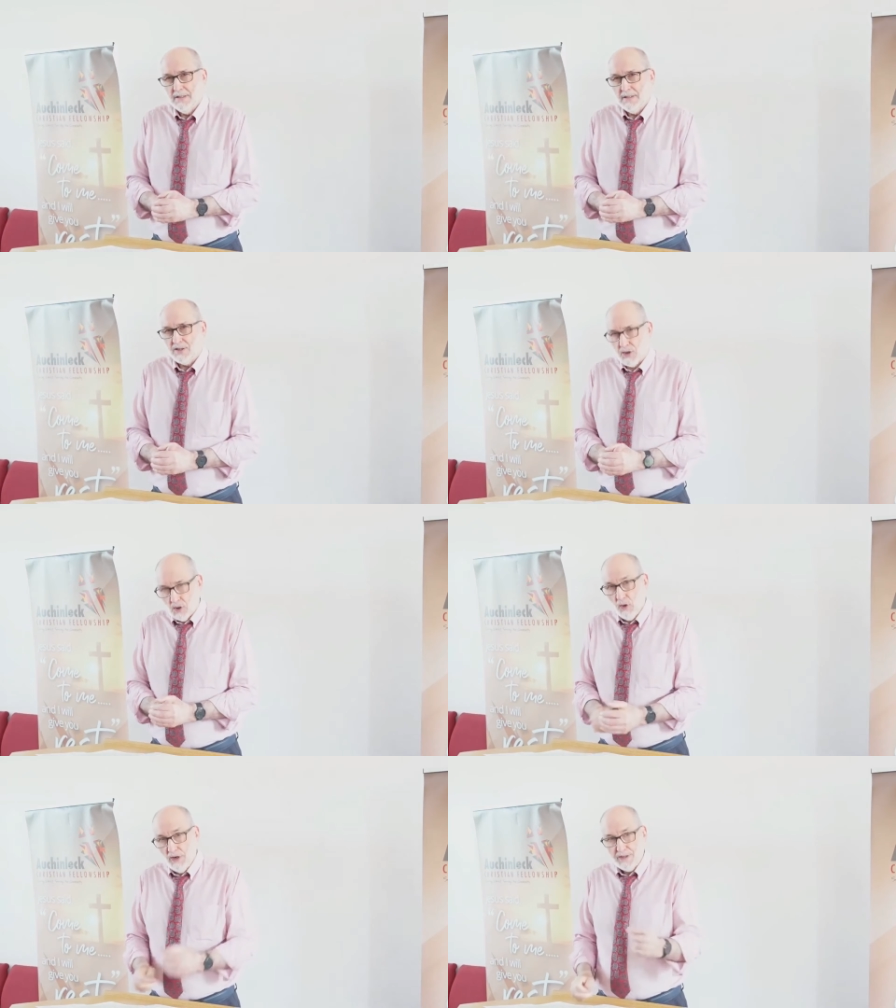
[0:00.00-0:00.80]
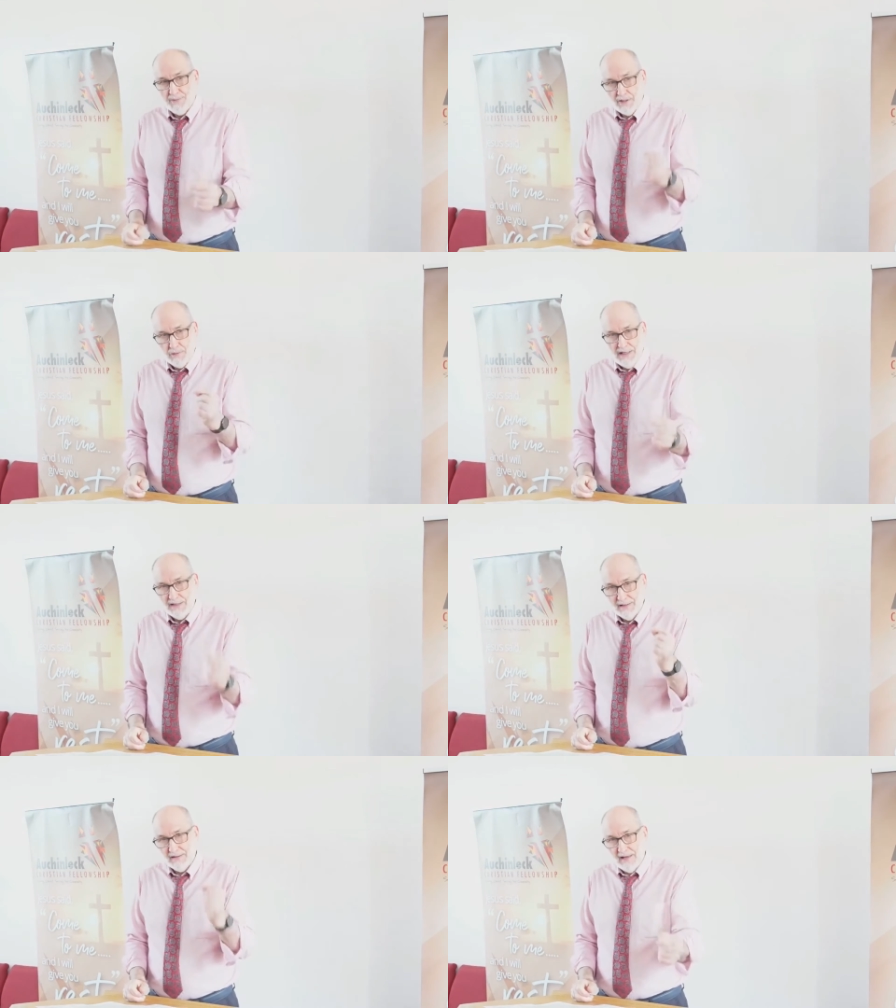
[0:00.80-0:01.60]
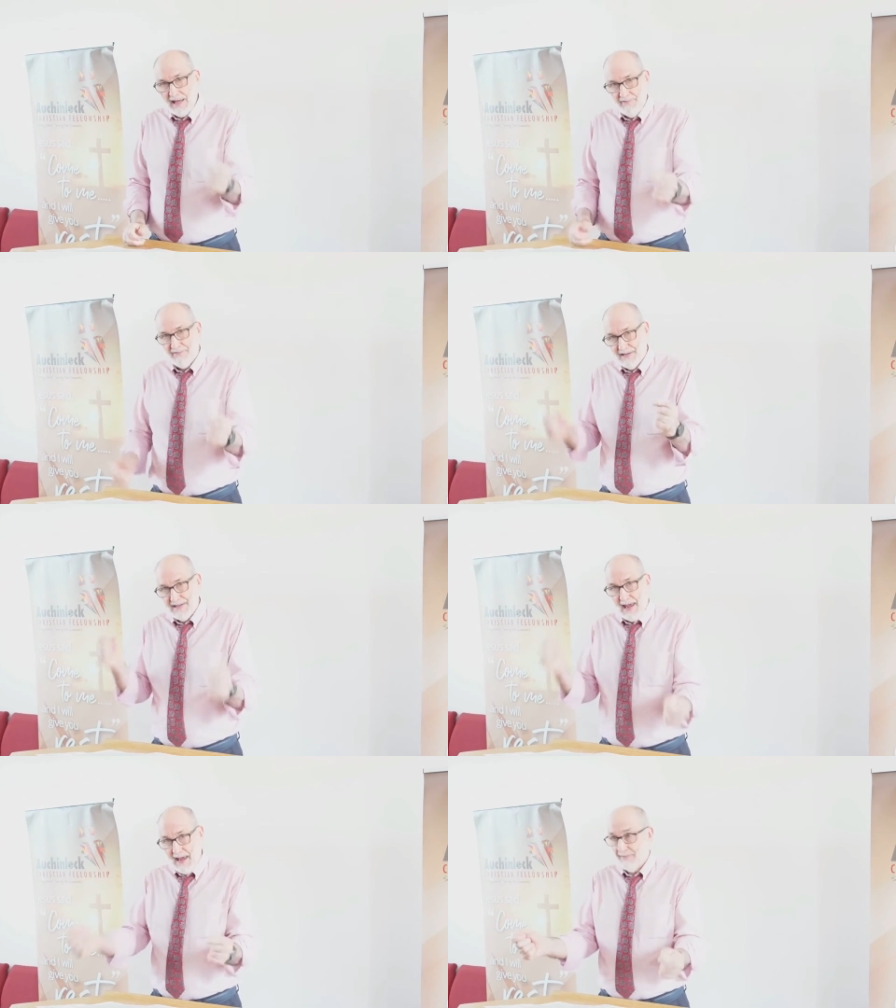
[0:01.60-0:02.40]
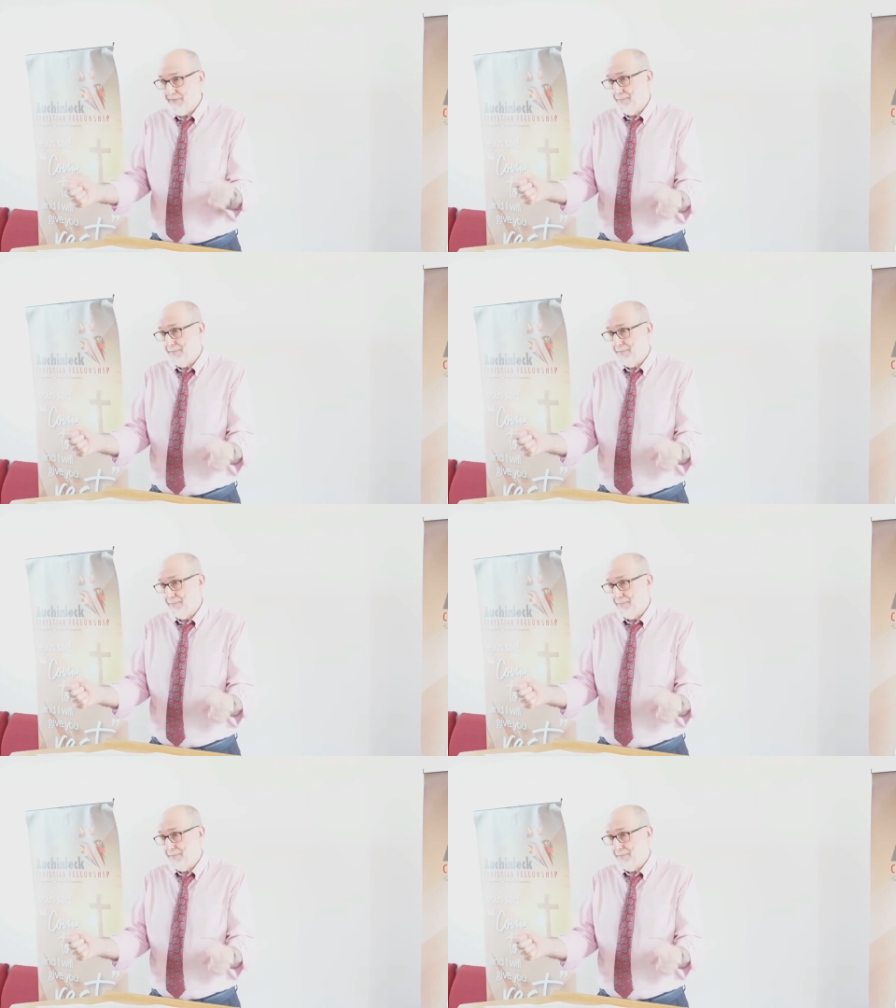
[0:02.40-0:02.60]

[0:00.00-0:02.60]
It's a choice between life and death.